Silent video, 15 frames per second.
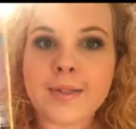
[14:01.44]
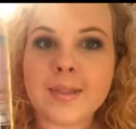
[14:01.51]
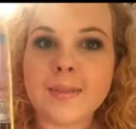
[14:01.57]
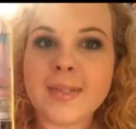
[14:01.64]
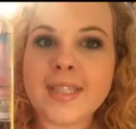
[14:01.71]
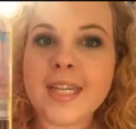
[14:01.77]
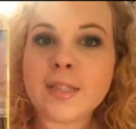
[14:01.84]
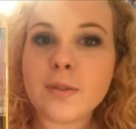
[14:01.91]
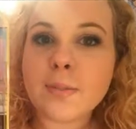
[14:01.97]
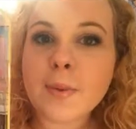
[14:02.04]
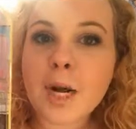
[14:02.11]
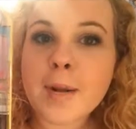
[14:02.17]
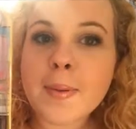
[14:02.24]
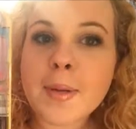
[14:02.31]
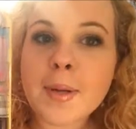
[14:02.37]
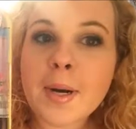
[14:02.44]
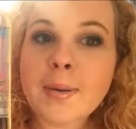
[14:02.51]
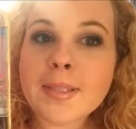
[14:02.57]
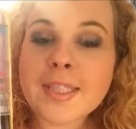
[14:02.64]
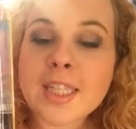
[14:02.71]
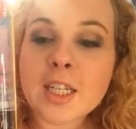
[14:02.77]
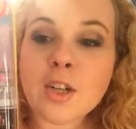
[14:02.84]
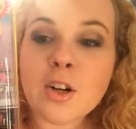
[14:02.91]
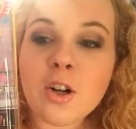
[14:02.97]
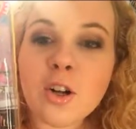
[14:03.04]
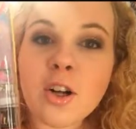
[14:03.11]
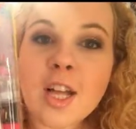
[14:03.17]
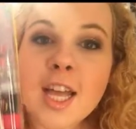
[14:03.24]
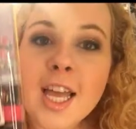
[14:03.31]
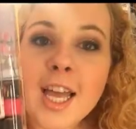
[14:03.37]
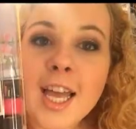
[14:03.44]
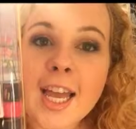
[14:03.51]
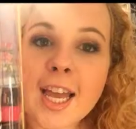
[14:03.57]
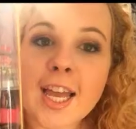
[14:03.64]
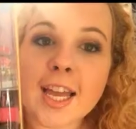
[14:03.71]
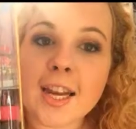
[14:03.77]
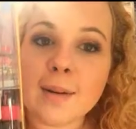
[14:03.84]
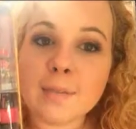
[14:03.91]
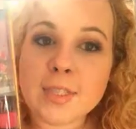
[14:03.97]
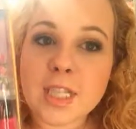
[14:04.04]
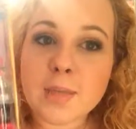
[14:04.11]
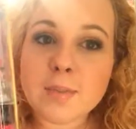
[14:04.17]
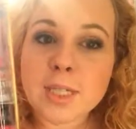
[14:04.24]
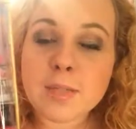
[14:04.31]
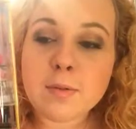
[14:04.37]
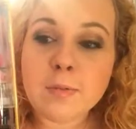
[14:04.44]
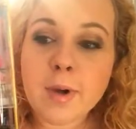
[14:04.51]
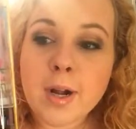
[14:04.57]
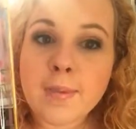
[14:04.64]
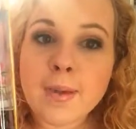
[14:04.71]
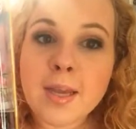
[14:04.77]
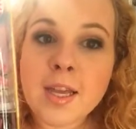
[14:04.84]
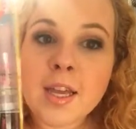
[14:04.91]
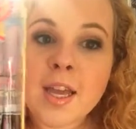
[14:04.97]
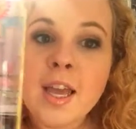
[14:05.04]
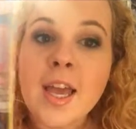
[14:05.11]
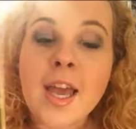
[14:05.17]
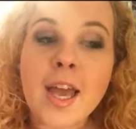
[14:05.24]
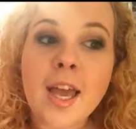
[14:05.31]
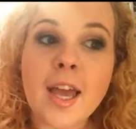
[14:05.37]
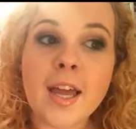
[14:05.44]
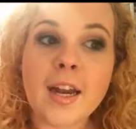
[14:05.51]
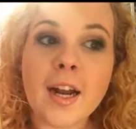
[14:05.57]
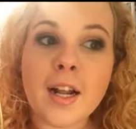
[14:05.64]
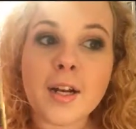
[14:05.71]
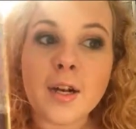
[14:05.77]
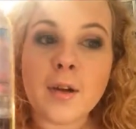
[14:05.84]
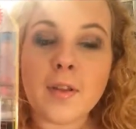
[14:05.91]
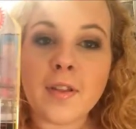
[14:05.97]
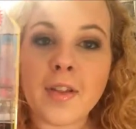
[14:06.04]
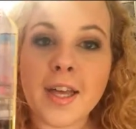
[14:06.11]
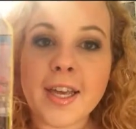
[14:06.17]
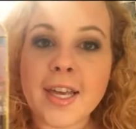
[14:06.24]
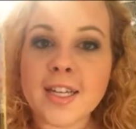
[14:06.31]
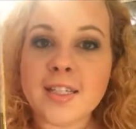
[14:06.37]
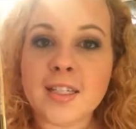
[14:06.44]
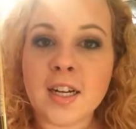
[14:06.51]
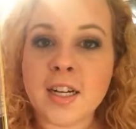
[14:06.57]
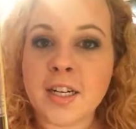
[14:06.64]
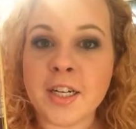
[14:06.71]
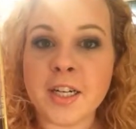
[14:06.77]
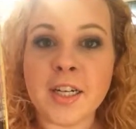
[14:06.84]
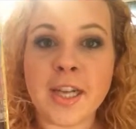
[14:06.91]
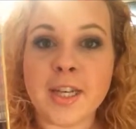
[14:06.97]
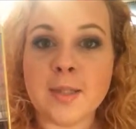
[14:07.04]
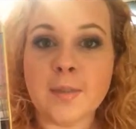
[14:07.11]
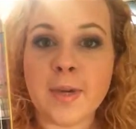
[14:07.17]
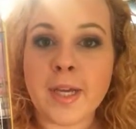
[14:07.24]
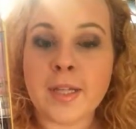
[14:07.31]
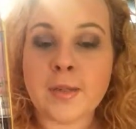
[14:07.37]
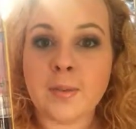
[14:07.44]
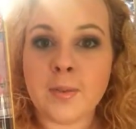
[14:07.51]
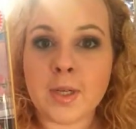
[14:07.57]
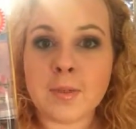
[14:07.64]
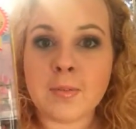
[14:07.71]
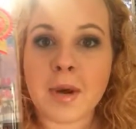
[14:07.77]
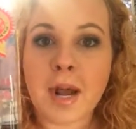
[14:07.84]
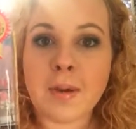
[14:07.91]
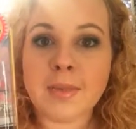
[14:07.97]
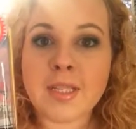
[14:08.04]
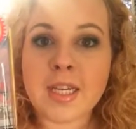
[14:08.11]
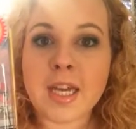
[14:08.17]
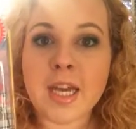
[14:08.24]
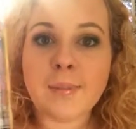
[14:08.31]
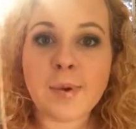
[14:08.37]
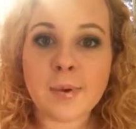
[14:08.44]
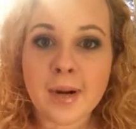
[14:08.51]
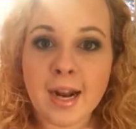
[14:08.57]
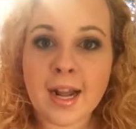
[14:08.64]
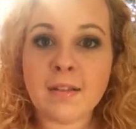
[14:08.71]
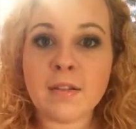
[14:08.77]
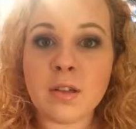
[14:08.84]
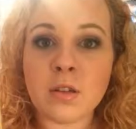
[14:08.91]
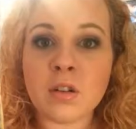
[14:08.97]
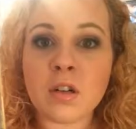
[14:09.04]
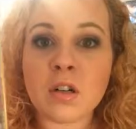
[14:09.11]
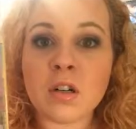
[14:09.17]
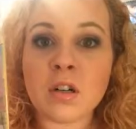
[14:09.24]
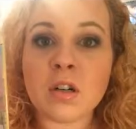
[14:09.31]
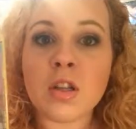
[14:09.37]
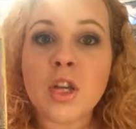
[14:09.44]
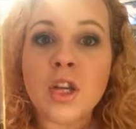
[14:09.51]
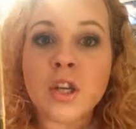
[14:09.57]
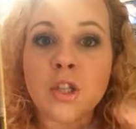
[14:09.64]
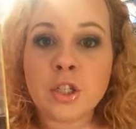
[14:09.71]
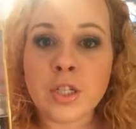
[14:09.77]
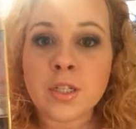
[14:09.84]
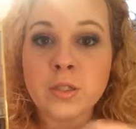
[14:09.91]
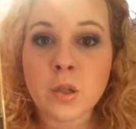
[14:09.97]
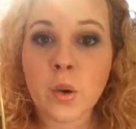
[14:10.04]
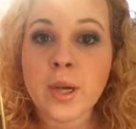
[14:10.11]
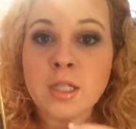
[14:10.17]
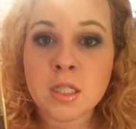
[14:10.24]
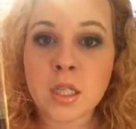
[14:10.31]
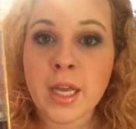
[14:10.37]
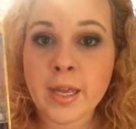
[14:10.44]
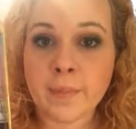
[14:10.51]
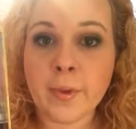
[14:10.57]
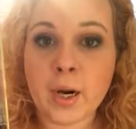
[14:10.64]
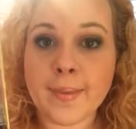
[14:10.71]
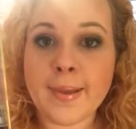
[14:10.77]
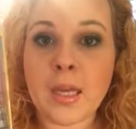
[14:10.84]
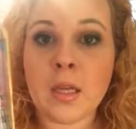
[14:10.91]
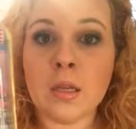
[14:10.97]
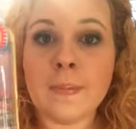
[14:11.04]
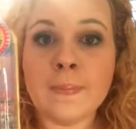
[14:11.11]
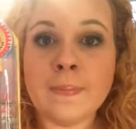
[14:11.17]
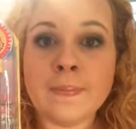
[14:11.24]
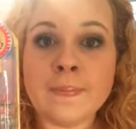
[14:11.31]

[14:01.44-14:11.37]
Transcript: I was obsessed with Barbie when I was little, and I'm still obsessed with Barbie, and I know that it's not nearly as big as it was when I was a kid, but when I have a little girl, she is going to like Barbie.